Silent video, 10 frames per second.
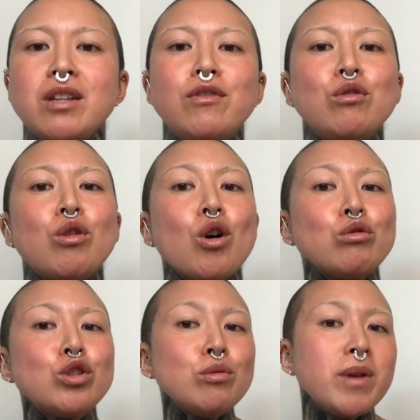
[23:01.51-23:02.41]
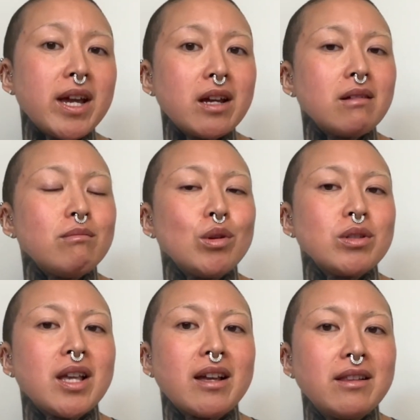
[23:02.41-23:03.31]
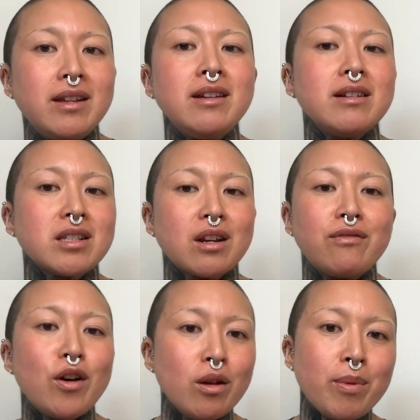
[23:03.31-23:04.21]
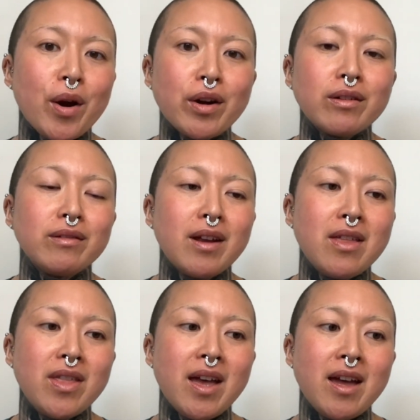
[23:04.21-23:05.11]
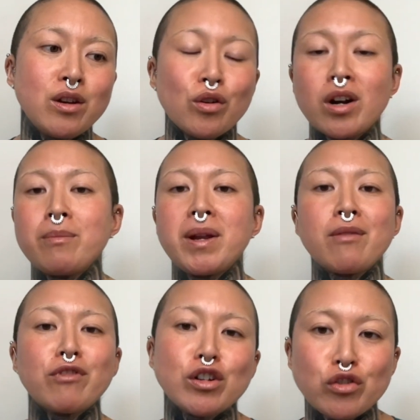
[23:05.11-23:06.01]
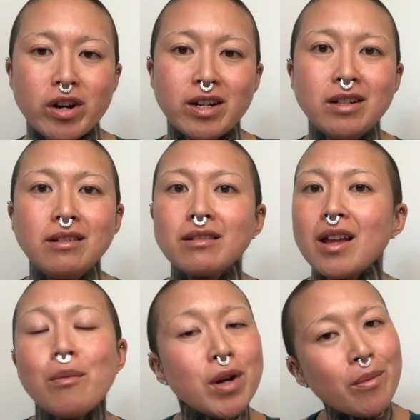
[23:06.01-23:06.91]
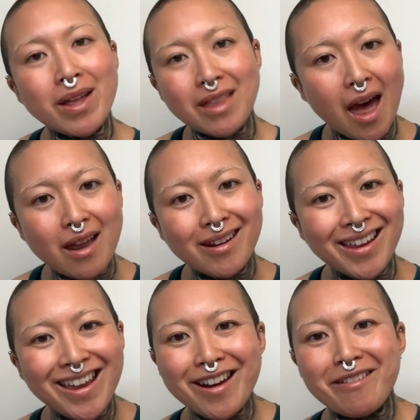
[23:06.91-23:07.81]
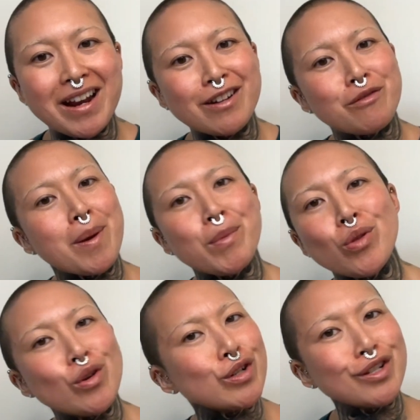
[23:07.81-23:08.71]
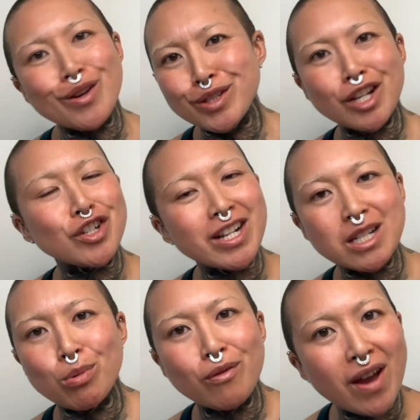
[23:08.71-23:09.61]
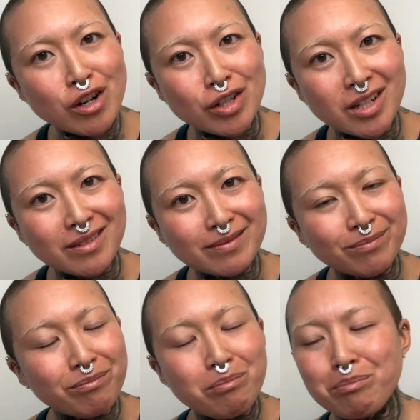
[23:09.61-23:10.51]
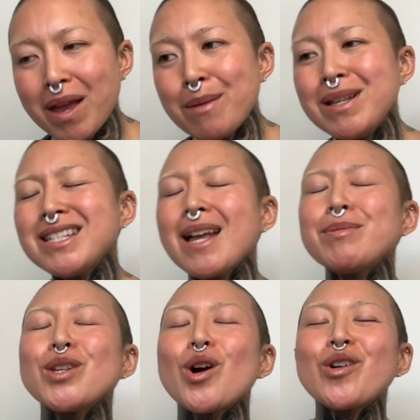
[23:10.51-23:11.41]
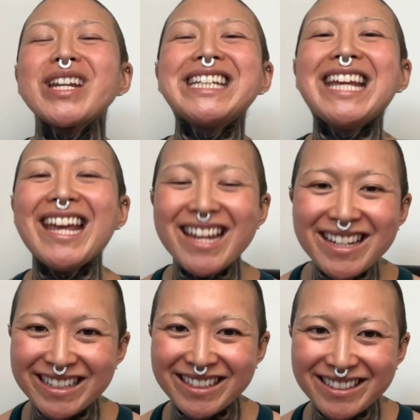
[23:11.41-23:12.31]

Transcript: if you go too big, most likely it's going to fall apart and then you're going to become frustrated. And we don't want that, right? Remember, there's no such thing as perfection. Baby steps are key.